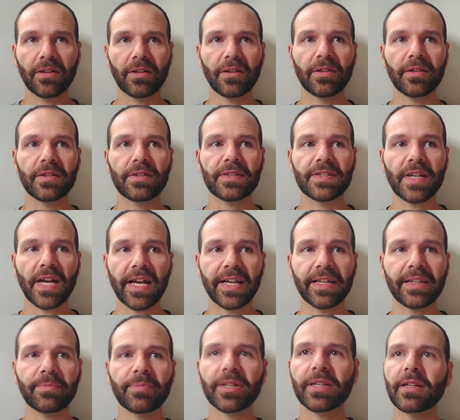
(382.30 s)

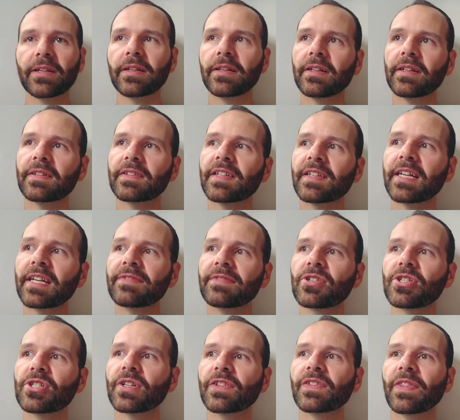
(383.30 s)
diet, but it's not even
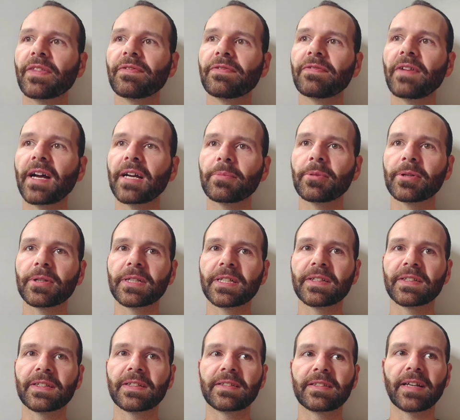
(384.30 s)
just the fiber in
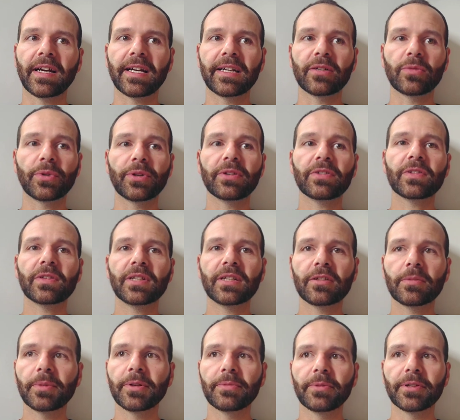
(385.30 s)
the diet. We also need
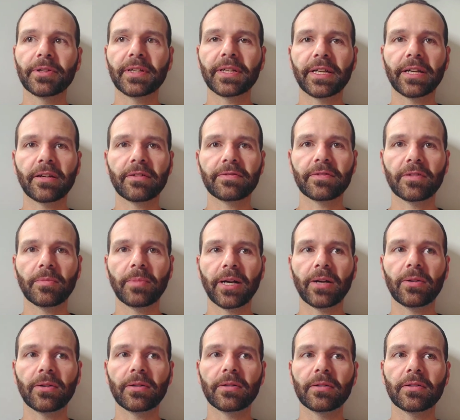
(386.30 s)
to be really careful
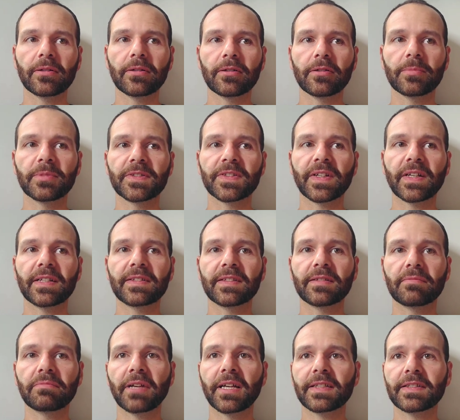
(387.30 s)
about herbicides
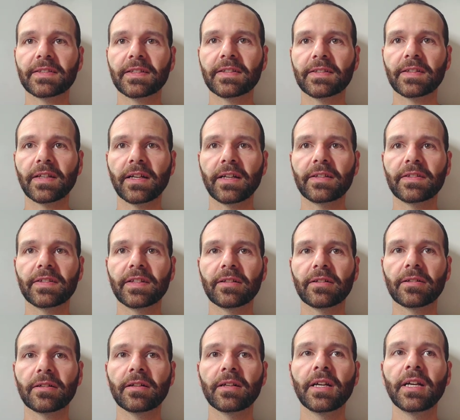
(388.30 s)
and pesticides that
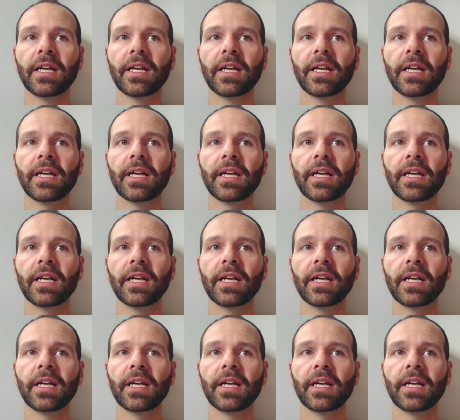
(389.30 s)
are